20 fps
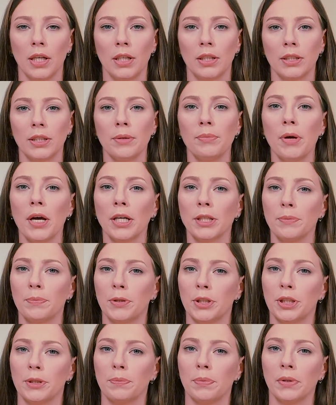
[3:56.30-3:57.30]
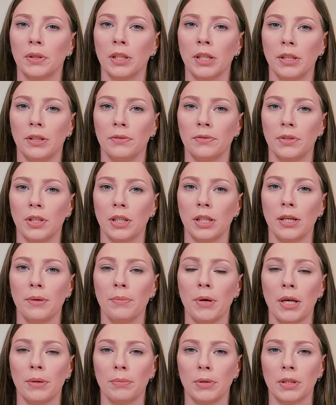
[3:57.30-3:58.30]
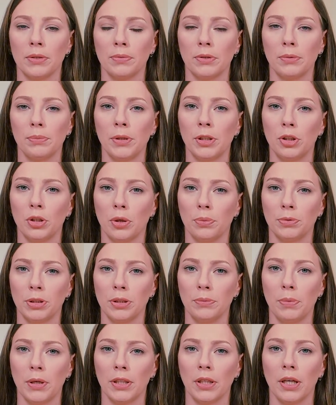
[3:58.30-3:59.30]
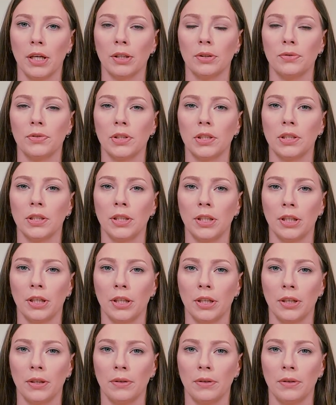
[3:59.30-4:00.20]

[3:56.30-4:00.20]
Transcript: Some experts believe that the amendments will be adopted by the end of this year.